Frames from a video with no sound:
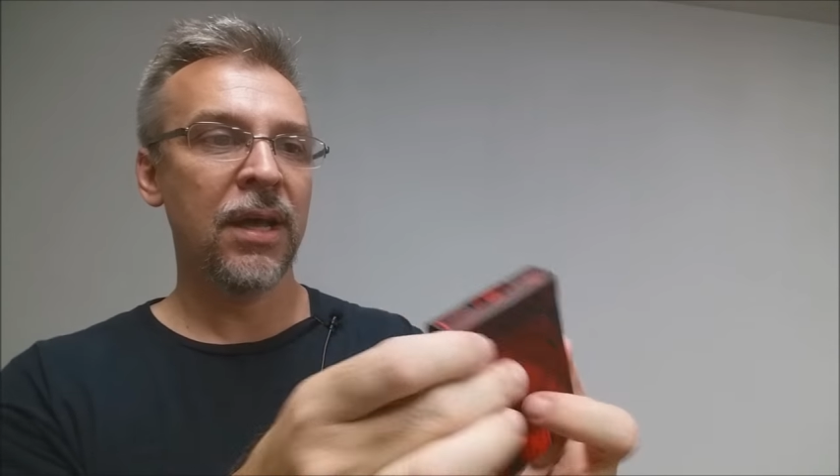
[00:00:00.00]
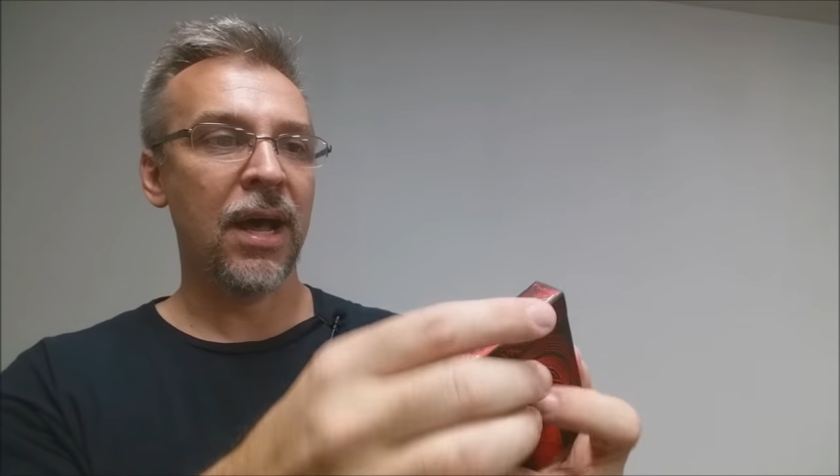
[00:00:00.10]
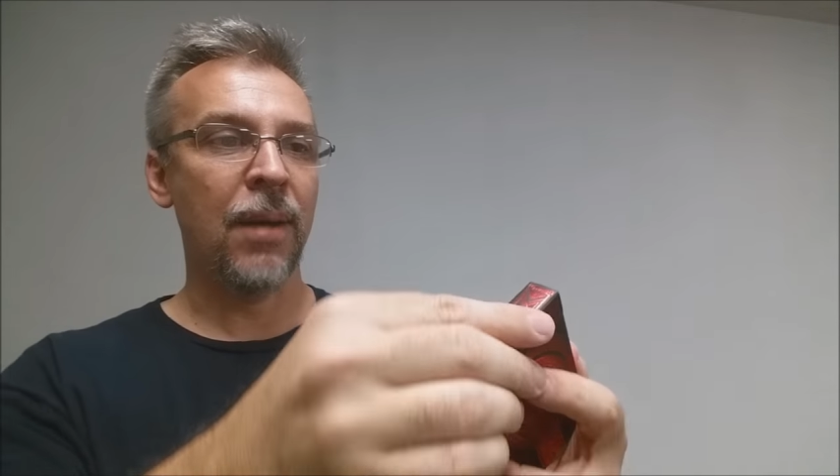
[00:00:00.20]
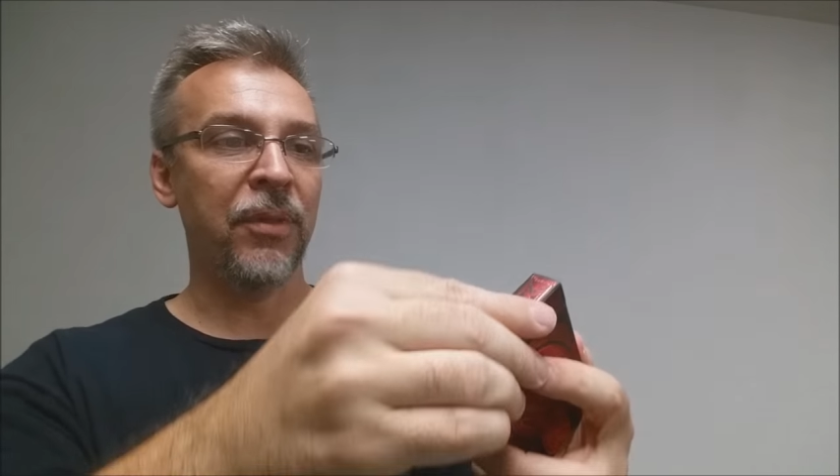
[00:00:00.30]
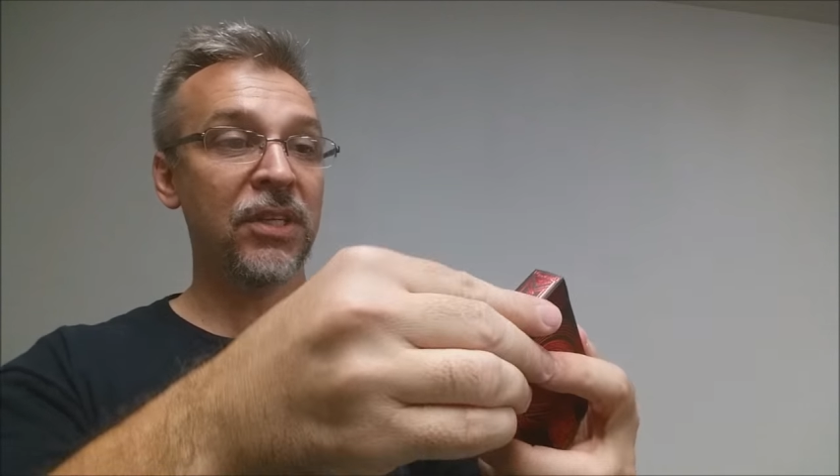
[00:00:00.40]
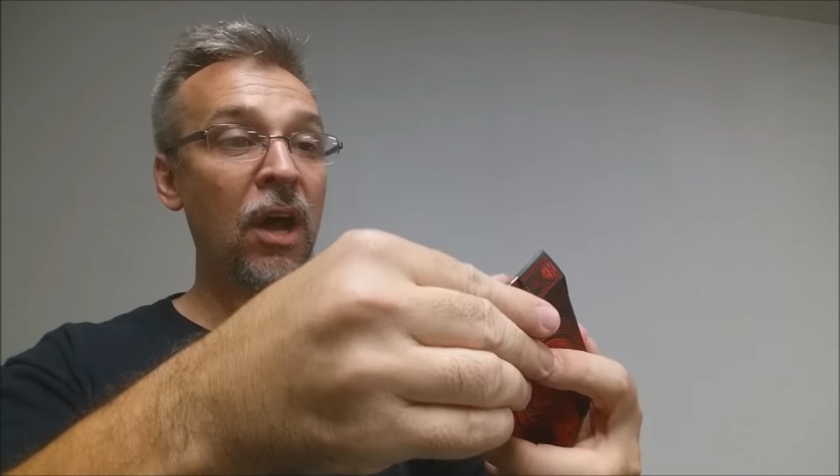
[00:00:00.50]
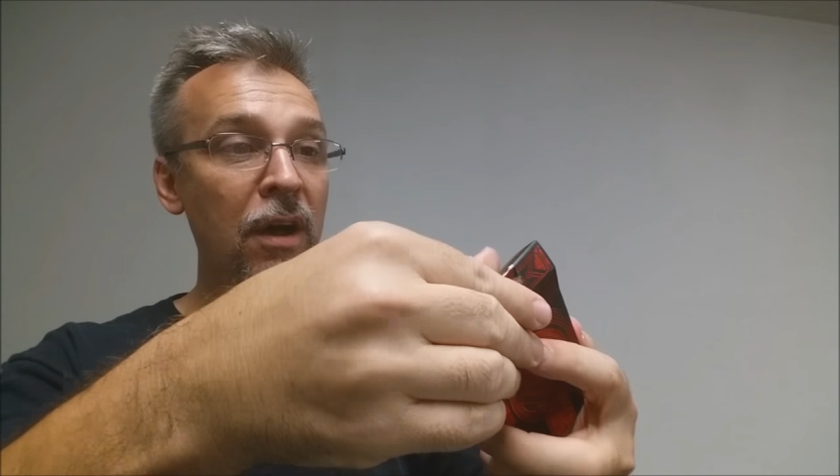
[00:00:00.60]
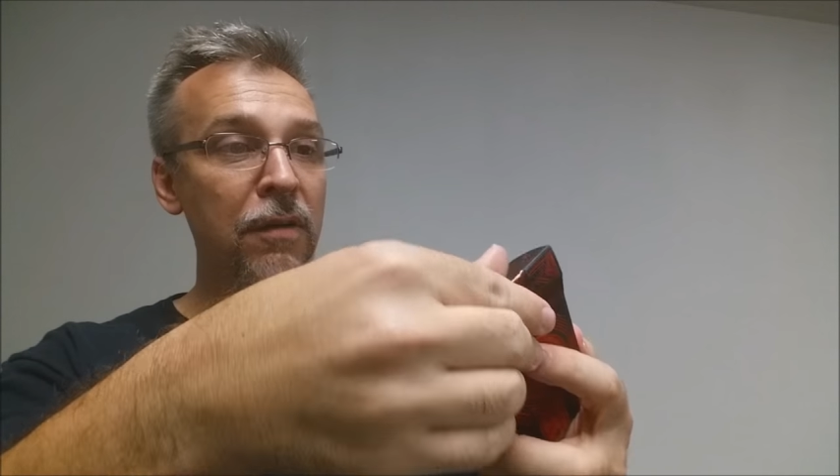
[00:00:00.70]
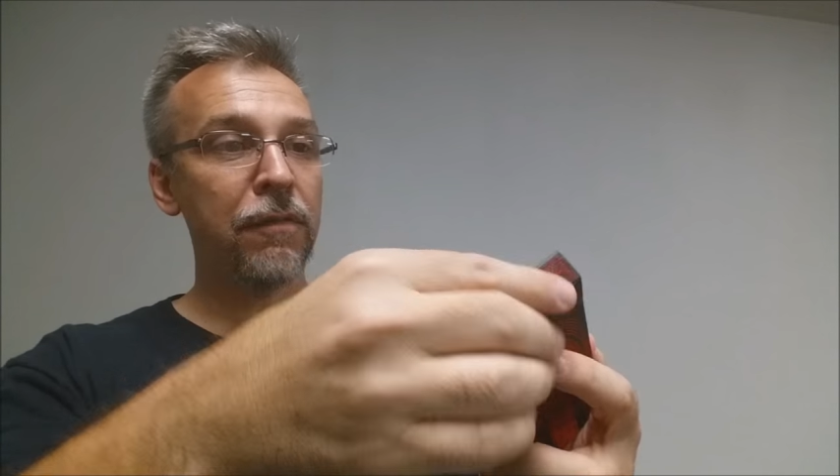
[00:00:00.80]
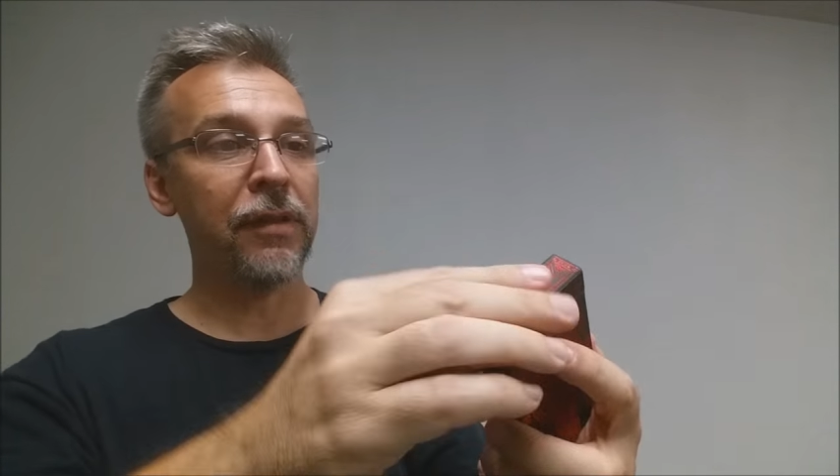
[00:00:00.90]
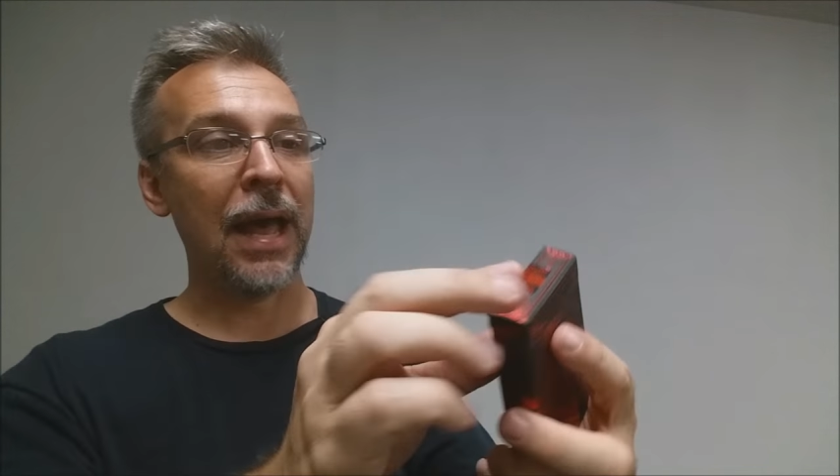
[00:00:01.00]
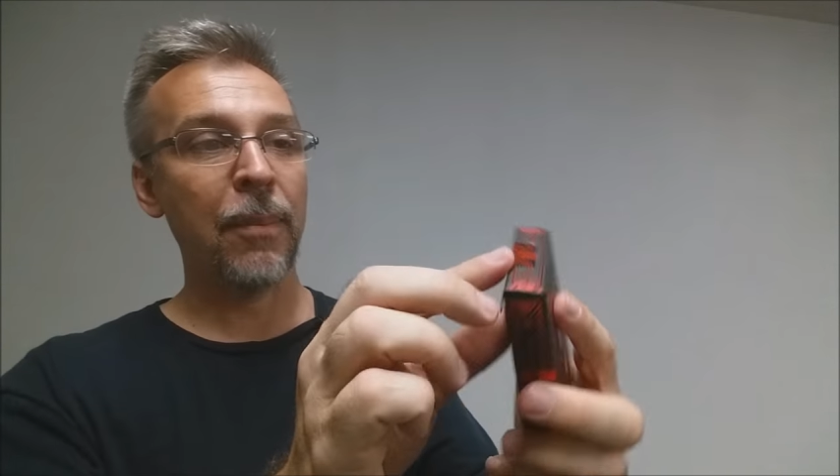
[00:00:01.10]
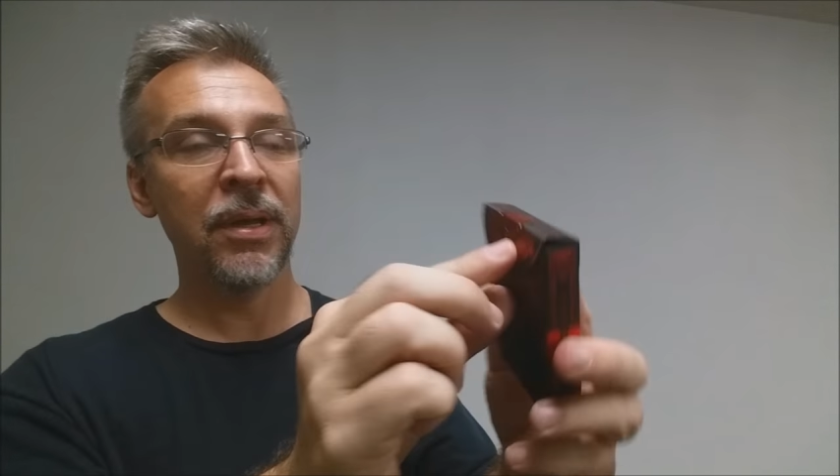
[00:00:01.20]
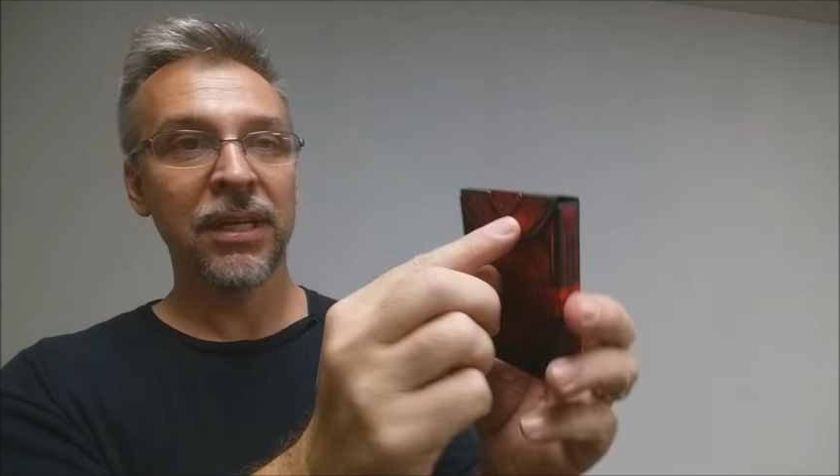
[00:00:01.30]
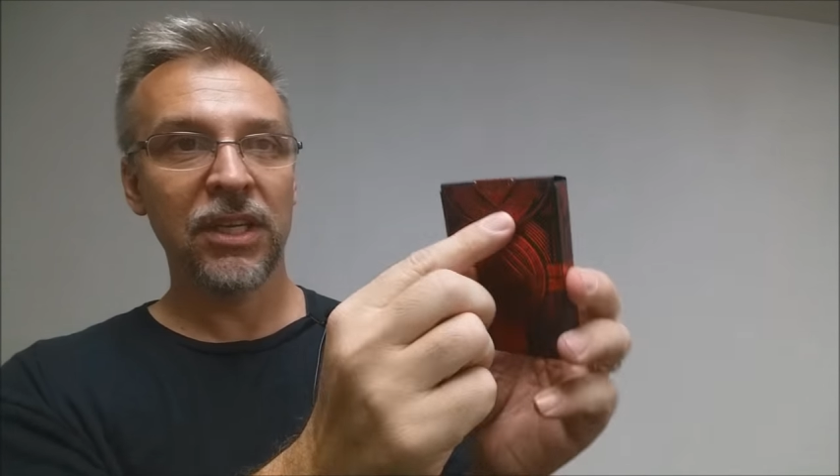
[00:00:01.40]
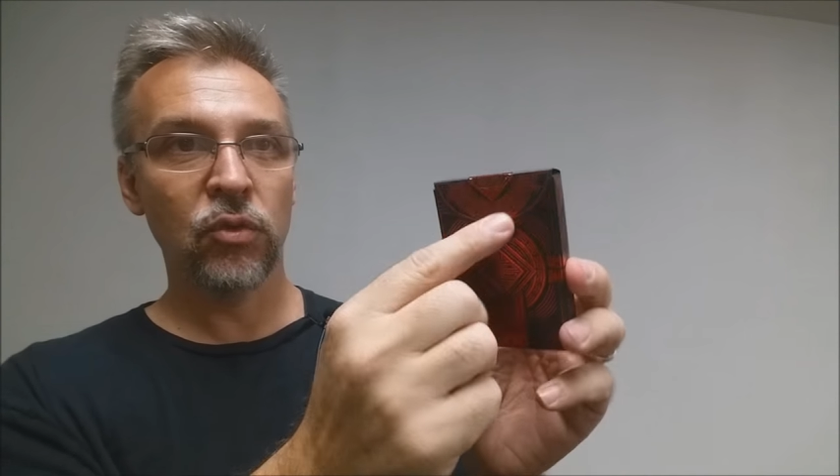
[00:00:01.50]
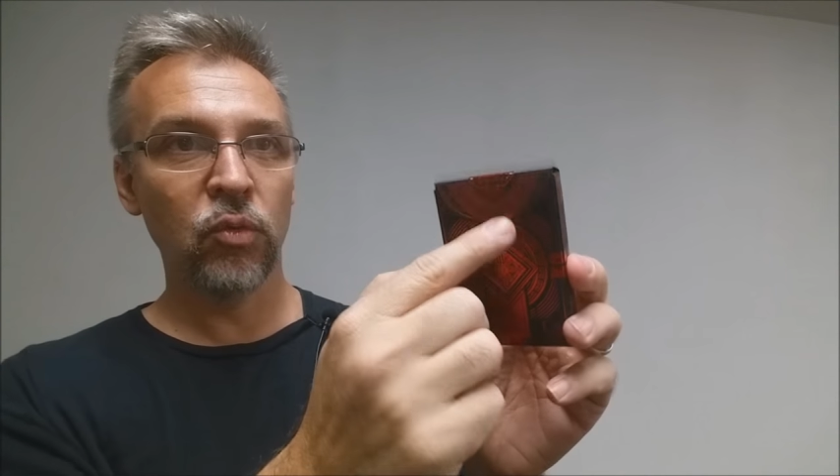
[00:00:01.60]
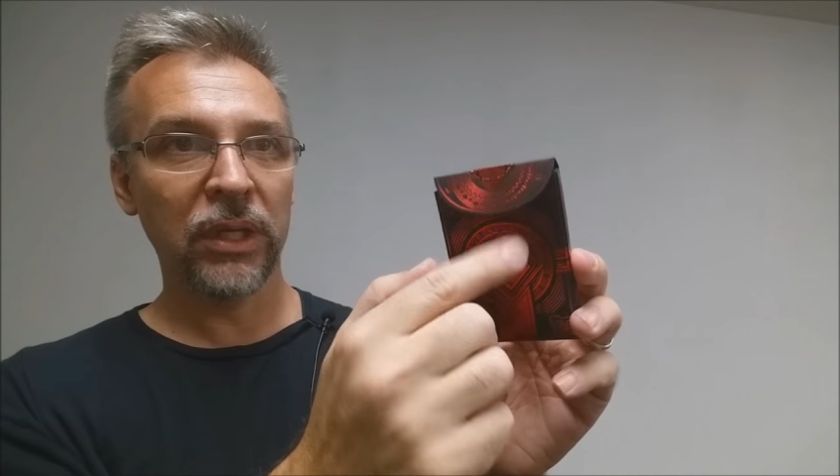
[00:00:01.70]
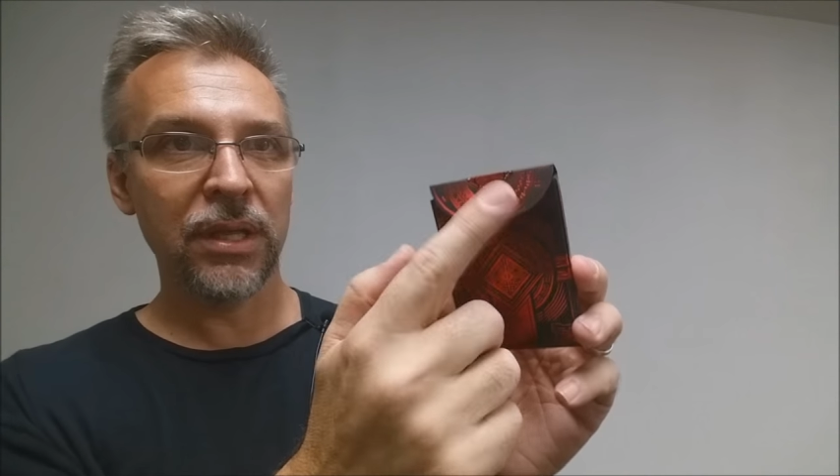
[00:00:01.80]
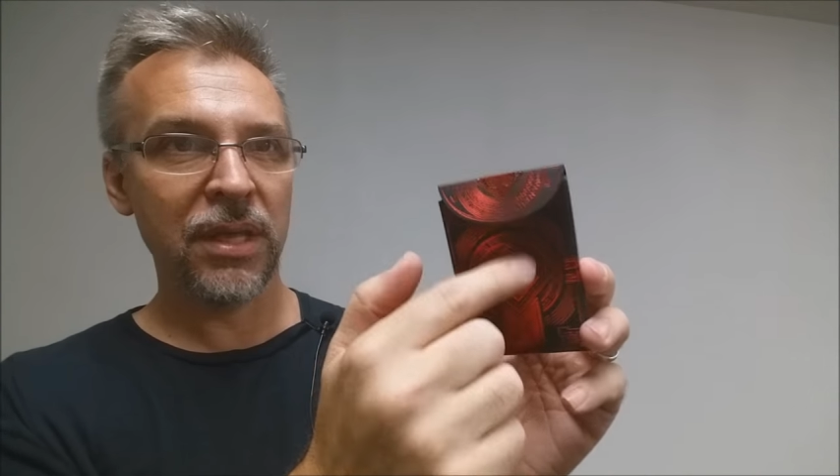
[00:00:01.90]
Um, the tongue flap is
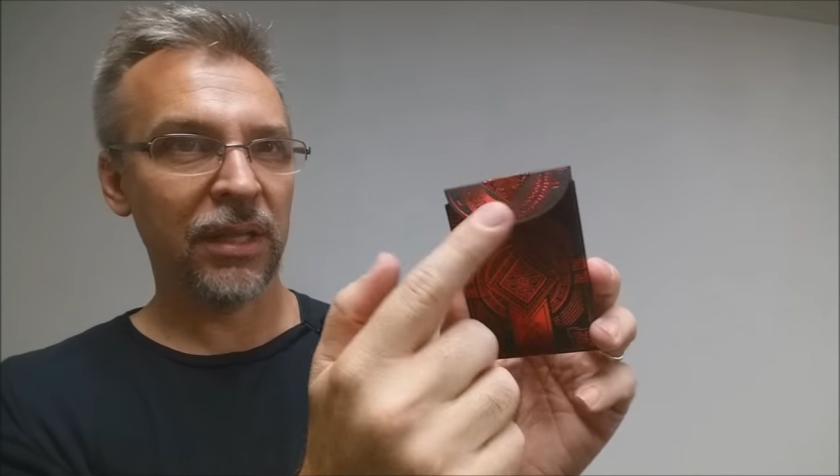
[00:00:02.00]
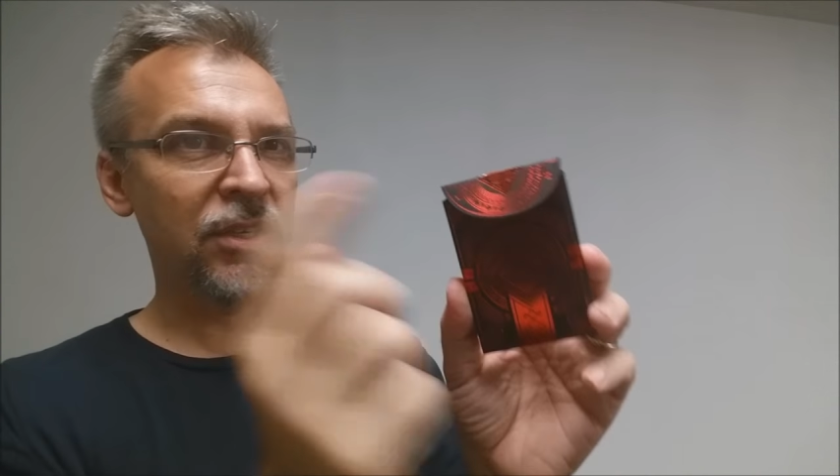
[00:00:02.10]
really thick.